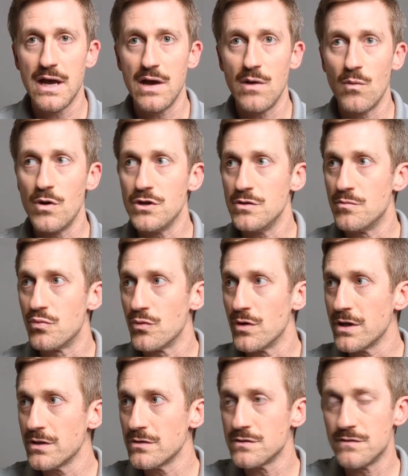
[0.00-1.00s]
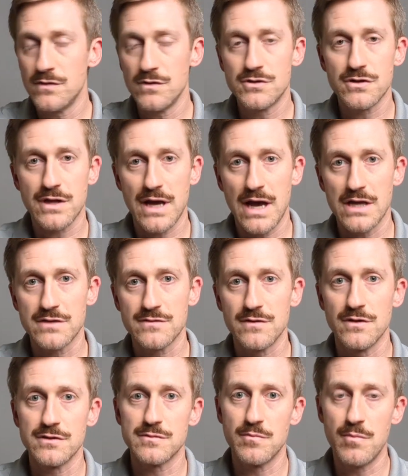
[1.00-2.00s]
And when you bring those future cash
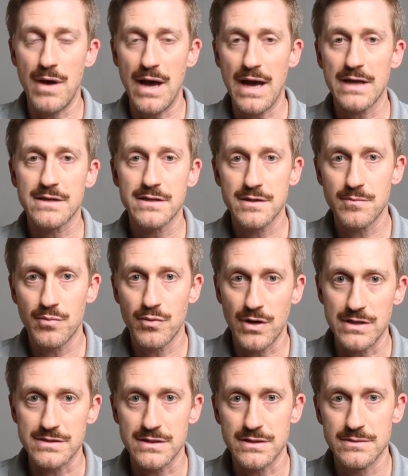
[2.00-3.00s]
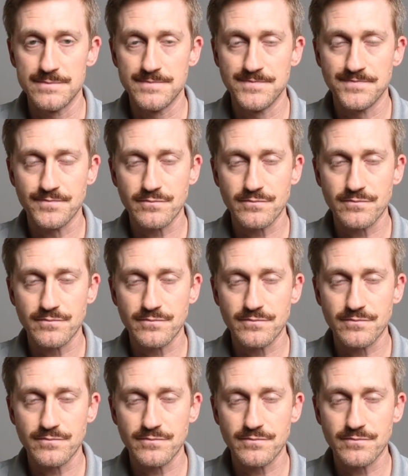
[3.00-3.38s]
flows back to the present